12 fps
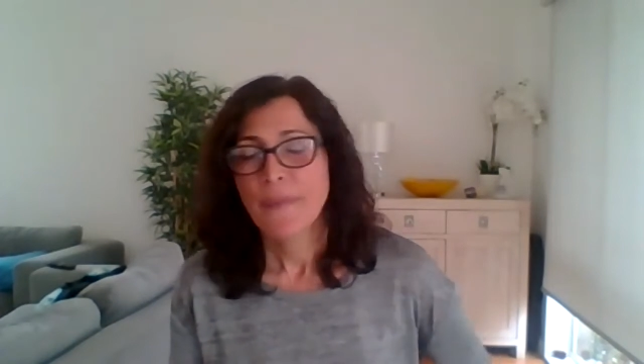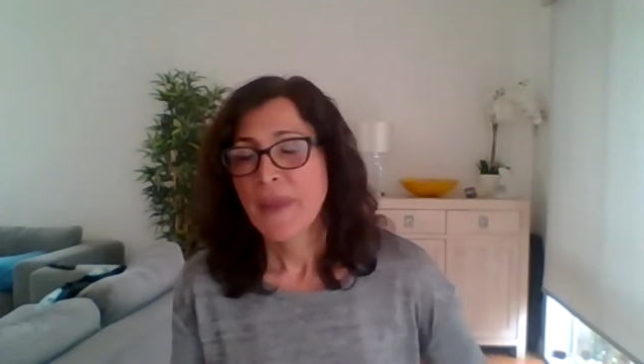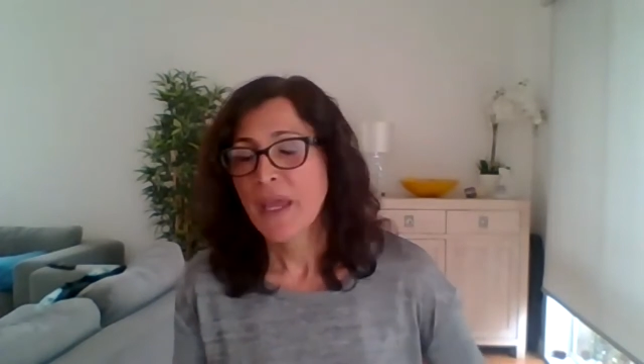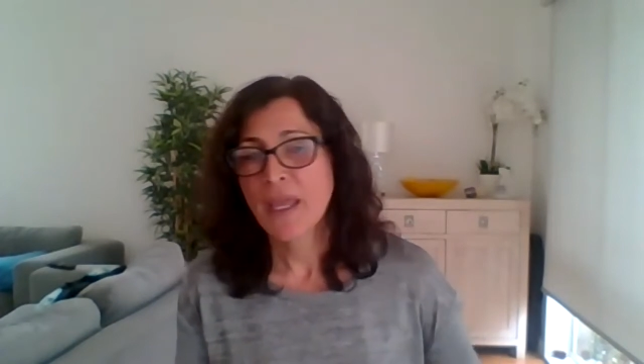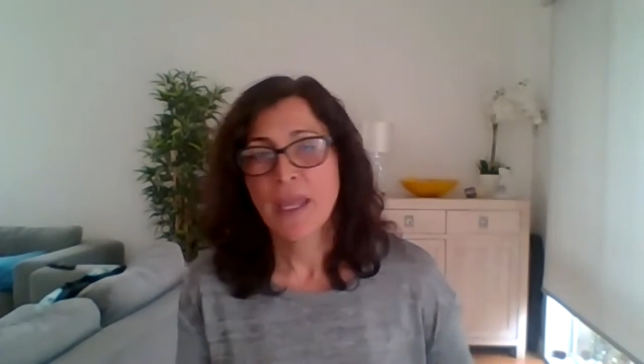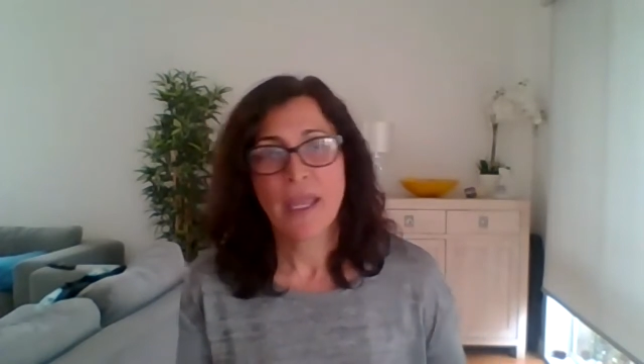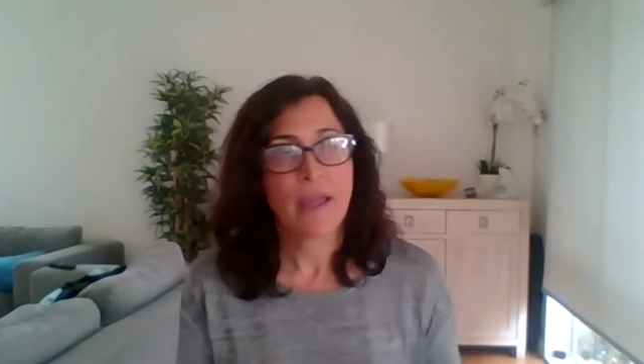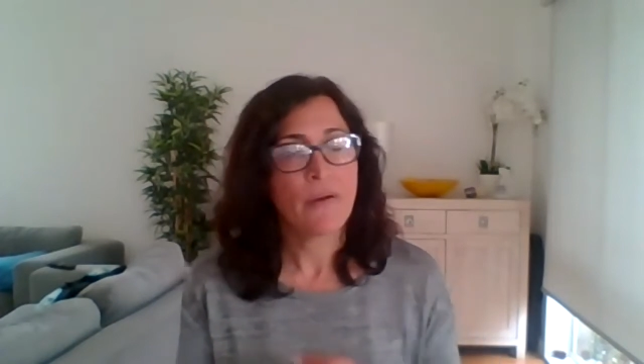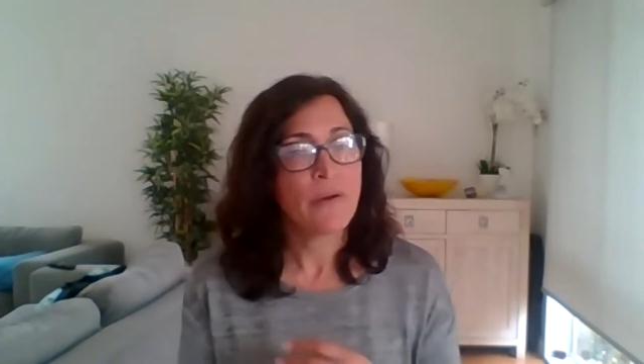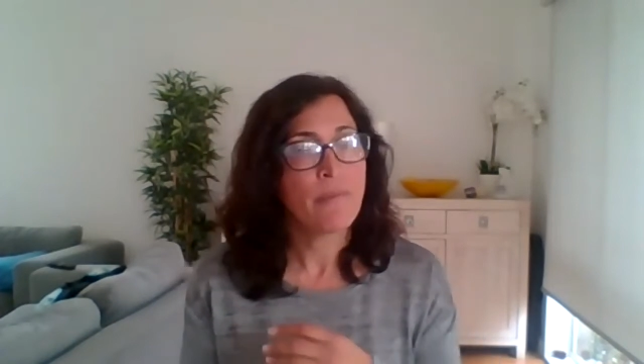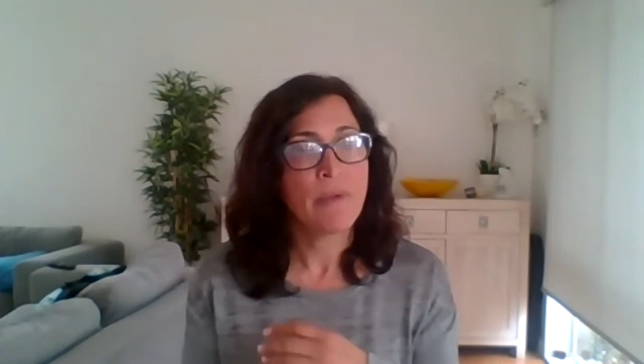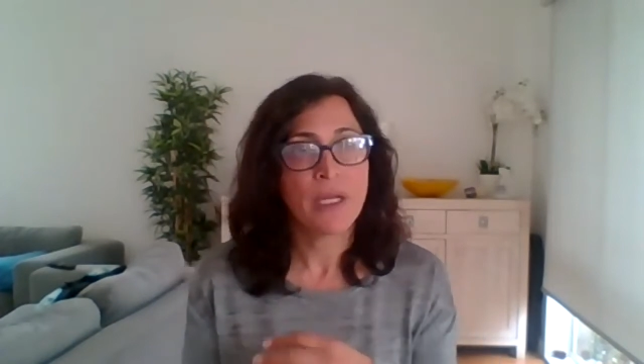hanging out
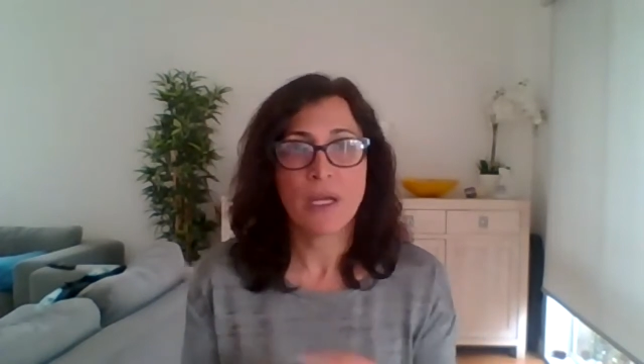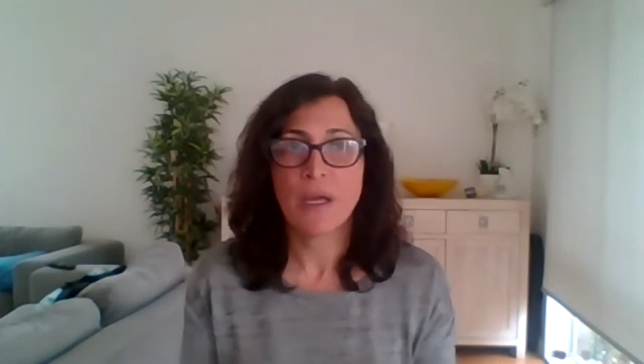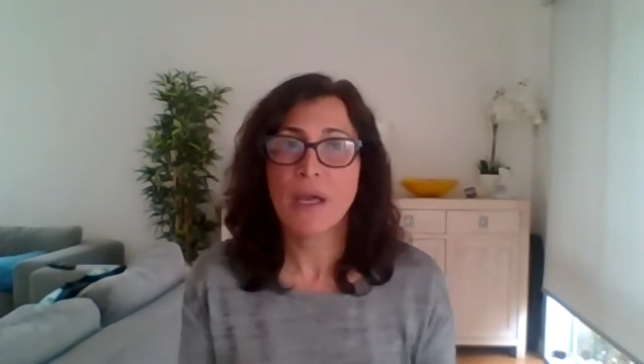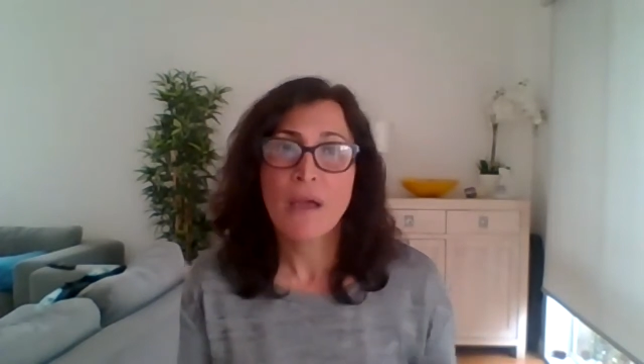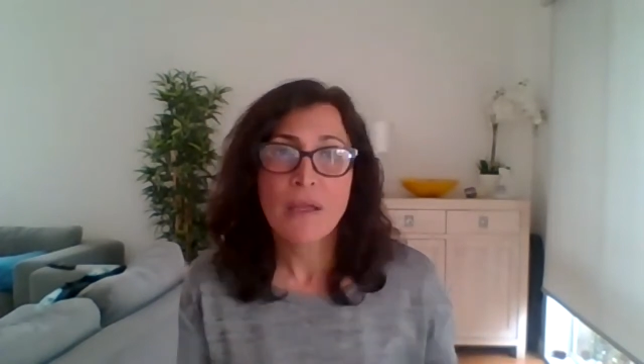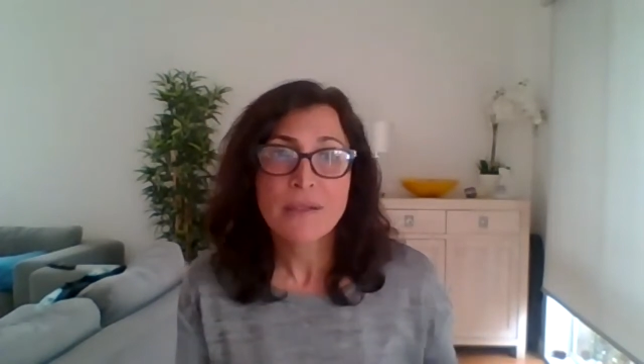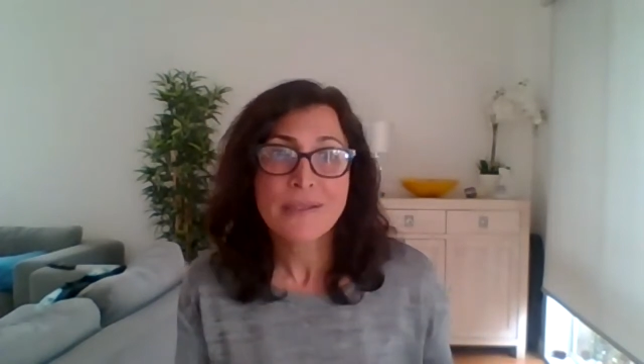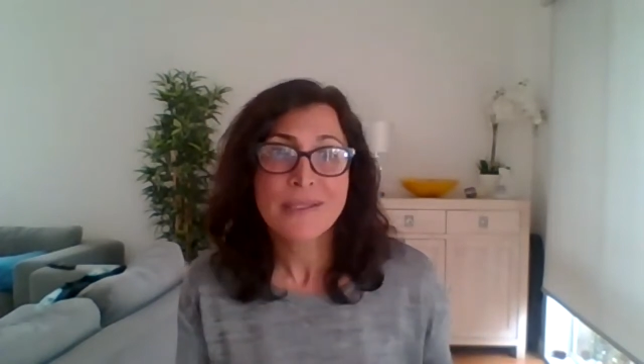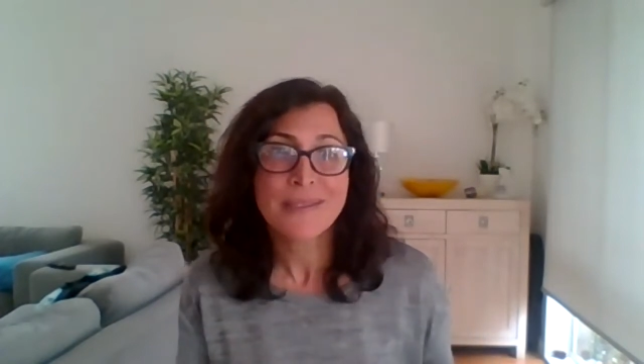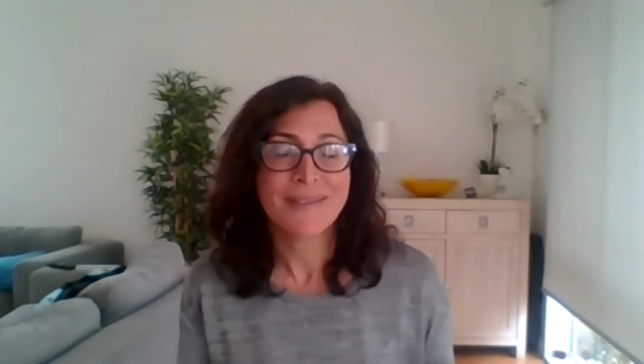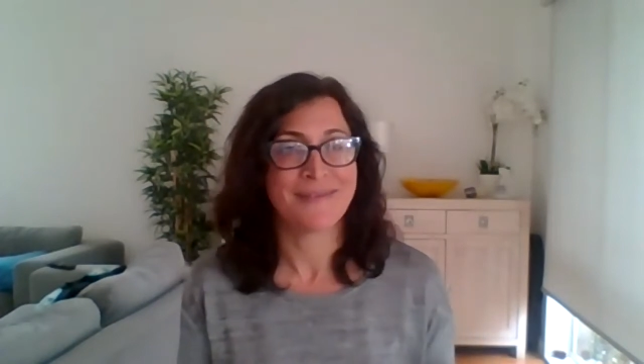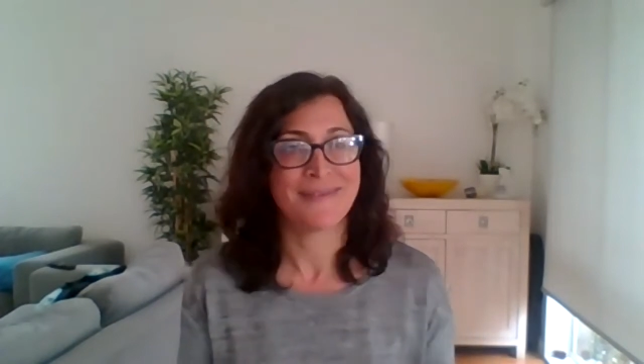in mud
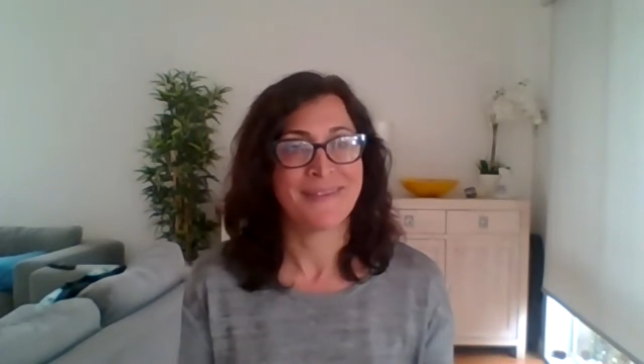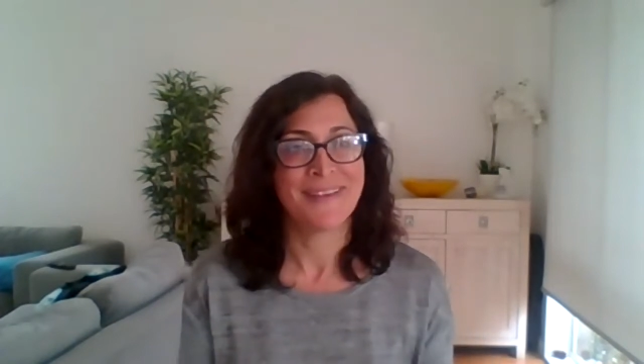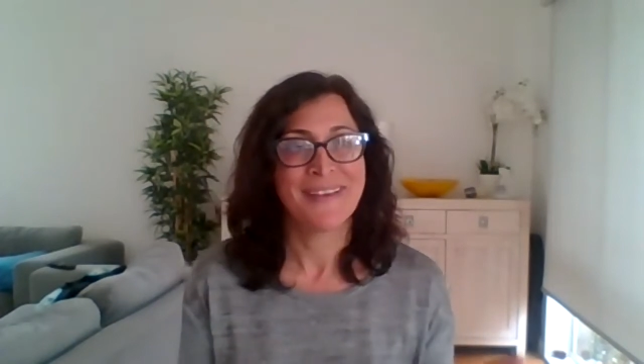huts and